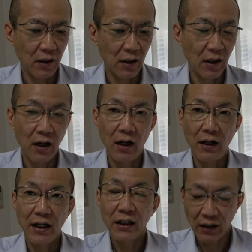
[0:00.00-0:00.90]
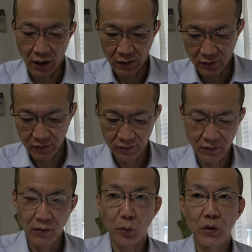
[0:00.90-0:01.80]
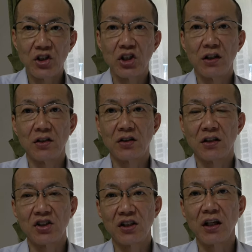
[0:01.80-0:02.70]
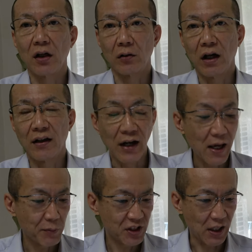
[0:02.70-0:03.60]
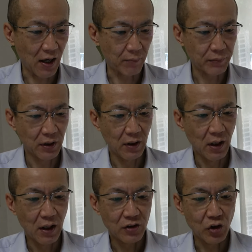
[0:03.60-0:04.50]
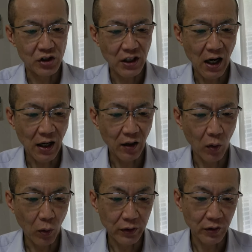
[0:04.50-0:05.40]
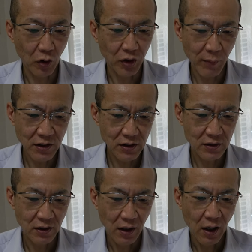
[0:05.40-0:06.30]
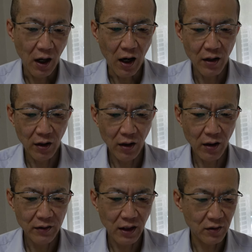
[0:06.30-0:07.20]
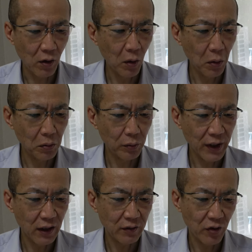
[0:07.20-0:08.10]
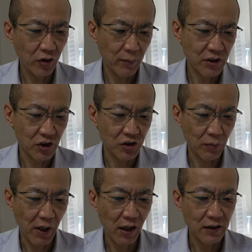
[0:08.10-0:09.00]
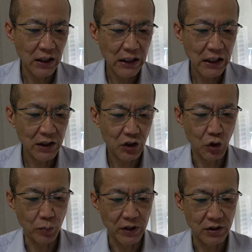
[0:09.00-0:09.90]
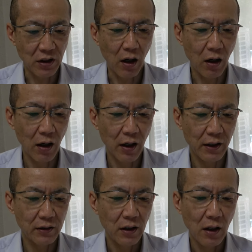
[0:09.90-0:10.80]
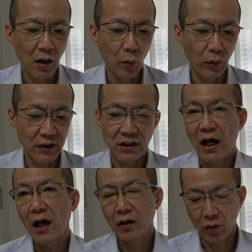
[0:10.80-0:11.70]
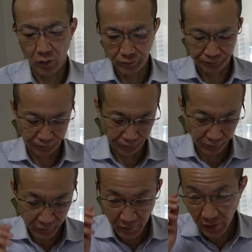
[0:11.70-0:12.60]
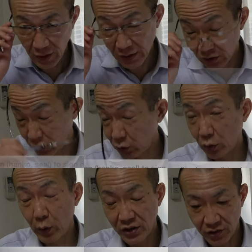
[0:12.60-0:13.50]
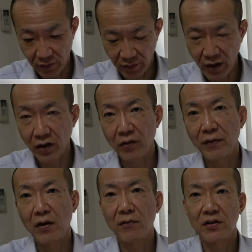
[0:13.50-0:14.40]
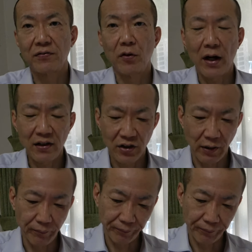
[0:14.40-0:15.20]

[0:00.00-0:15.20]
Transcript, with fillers: Inkan, which is the seal, a name stamp, to sign all the documents. I heard that all legal documents in Japan needs to be signed with hanko. That's a good question. Thank you very much for asking.